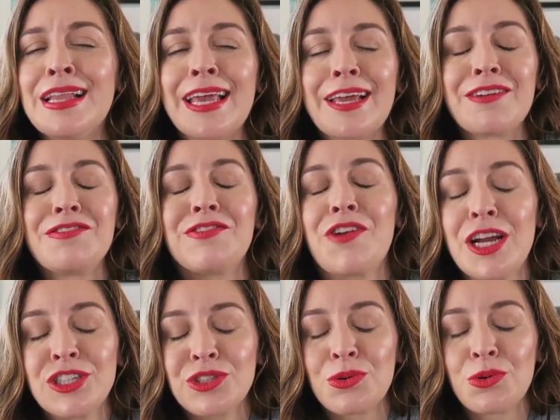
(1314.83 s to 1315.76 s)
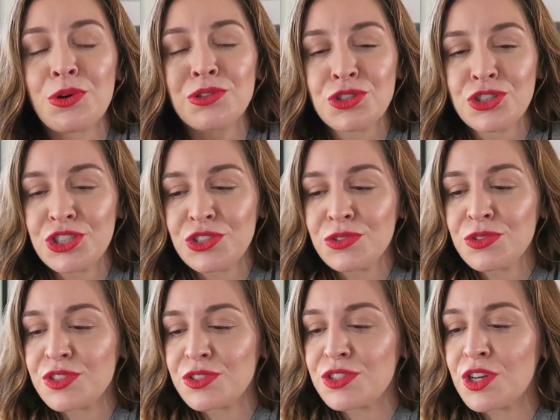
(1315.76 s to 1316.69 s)
like fresh orange
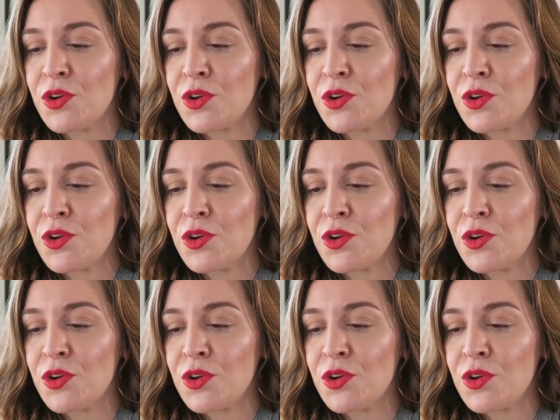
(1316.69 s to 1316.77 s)
juice.